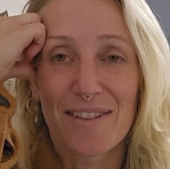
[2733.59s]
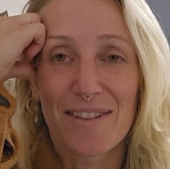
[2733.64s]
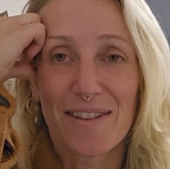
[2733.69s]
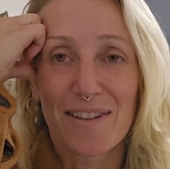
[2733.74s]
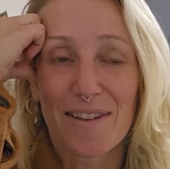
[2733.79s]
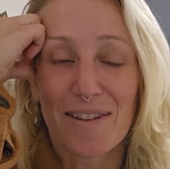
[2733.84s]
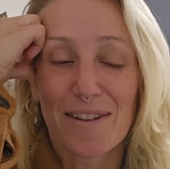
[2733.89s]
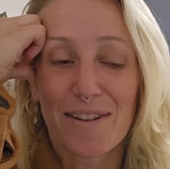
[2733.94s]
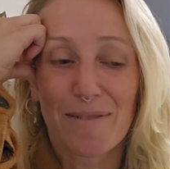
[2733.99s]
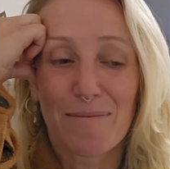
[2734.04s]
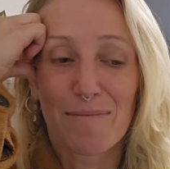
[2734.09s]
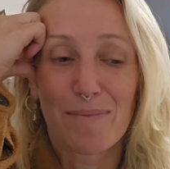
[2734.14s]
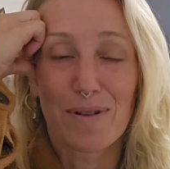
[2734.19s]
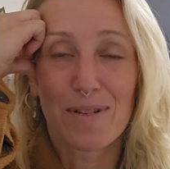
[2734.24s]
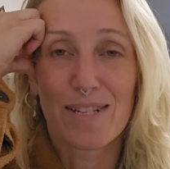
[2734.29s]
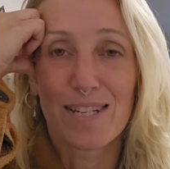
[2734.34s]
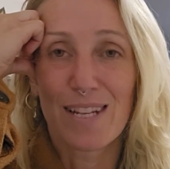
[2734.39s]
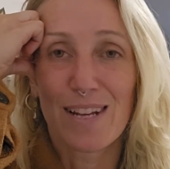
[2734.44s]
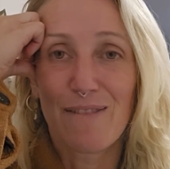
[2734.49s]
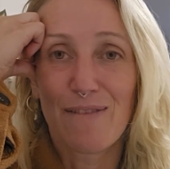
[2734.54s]
the
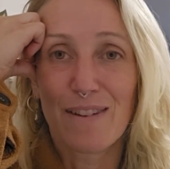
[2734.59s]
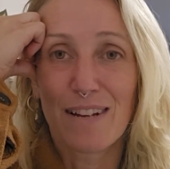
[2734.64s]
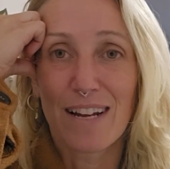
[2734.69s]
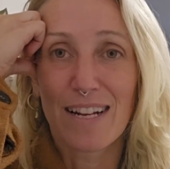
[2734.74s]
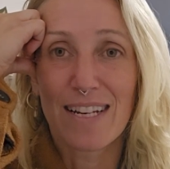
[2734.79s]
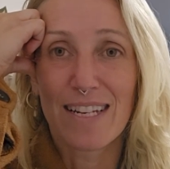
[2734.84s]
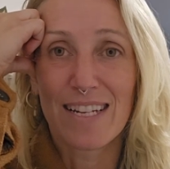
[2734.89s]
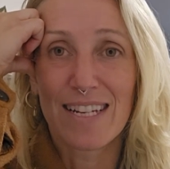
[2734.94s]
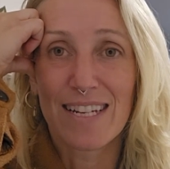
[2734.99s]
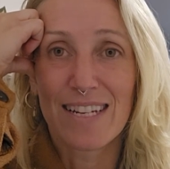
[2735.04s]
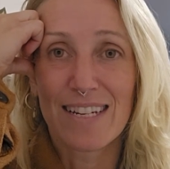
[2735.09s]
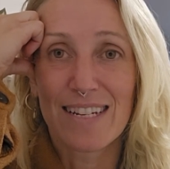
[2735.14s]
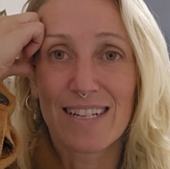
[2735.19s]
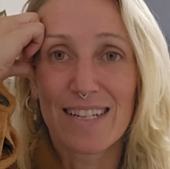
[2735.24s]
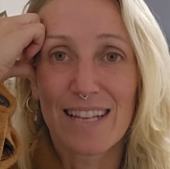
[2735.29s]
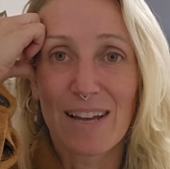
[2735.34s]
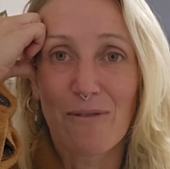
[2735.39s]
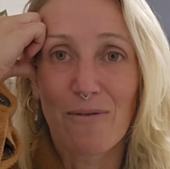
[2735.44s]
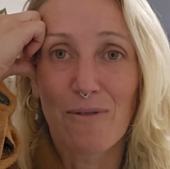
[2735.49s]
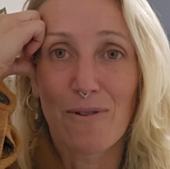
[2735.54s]
perceived idea is
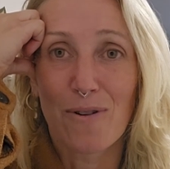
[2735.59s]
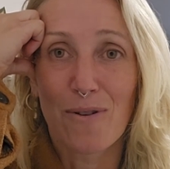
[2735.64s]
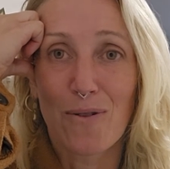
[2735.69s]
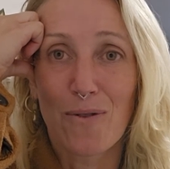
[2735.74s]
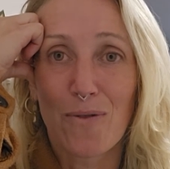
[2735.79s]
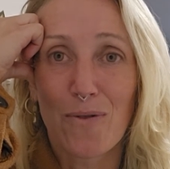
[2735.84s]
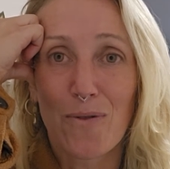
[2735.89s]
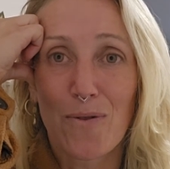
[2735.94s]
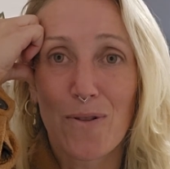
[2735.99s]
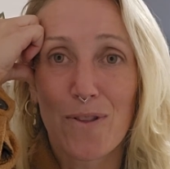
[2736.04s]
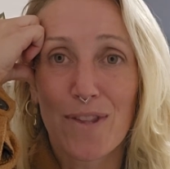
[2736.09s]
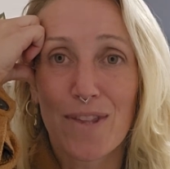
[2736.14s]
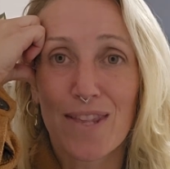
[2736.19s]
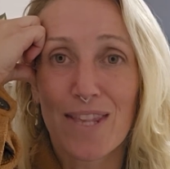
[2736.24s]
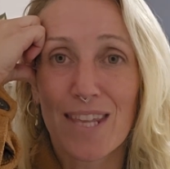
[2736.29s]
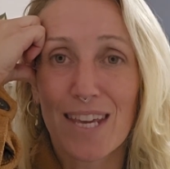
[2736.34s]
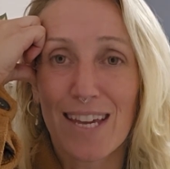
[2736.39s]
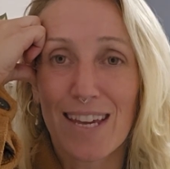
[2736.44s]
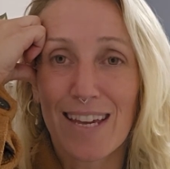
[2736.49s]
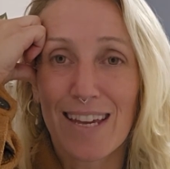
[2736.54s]
that we're all
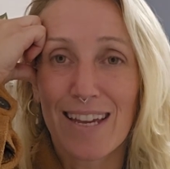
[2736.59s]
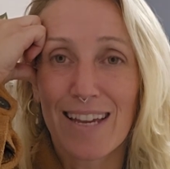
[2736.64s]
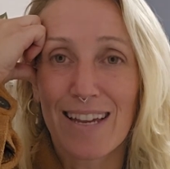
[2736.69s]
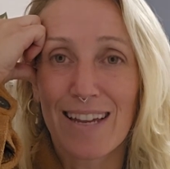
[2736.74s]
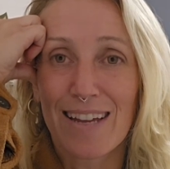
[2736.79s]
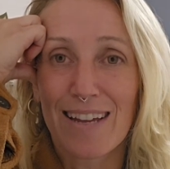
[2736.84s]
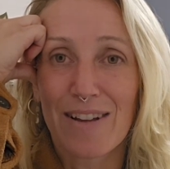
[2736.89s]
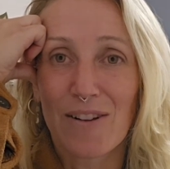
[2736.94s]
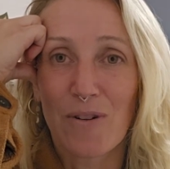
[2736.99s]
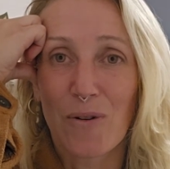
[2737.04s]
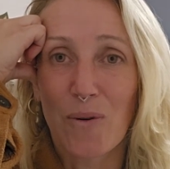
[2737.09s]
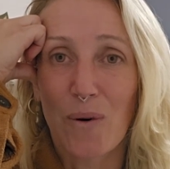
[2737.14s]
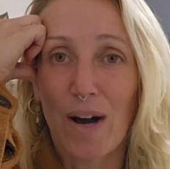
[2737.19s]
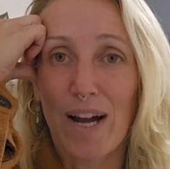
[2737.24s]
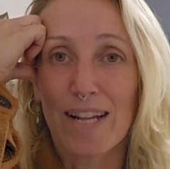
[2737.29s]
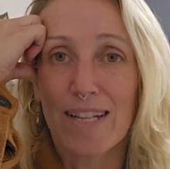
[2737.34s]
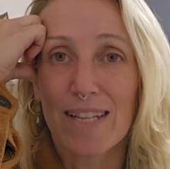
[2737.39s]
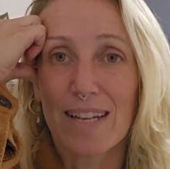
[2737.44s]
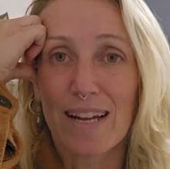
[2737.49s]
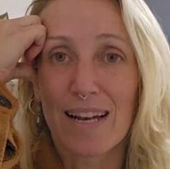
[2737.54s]
thinking
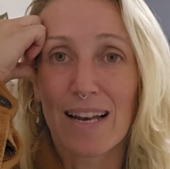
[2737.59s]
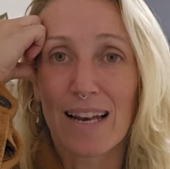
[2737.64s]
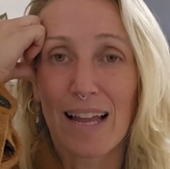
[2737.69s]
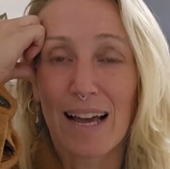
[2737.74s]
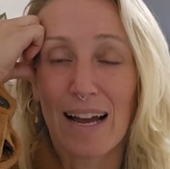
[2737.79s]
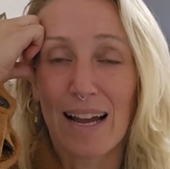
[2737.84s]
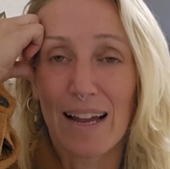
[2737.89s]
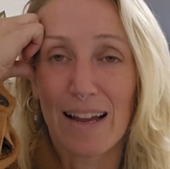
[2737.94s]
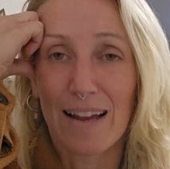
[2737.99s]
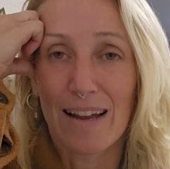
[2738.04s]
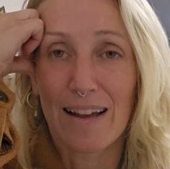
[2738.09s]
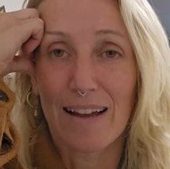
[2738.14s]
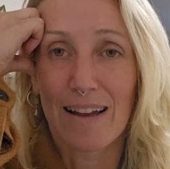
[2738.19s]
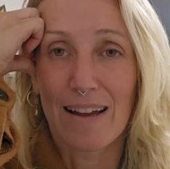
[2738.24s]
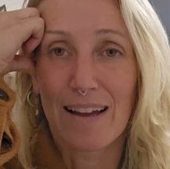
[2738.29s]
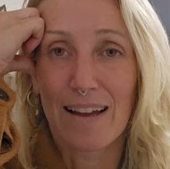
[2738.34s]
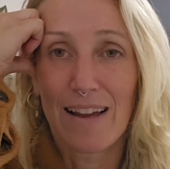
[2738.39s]
quite alike.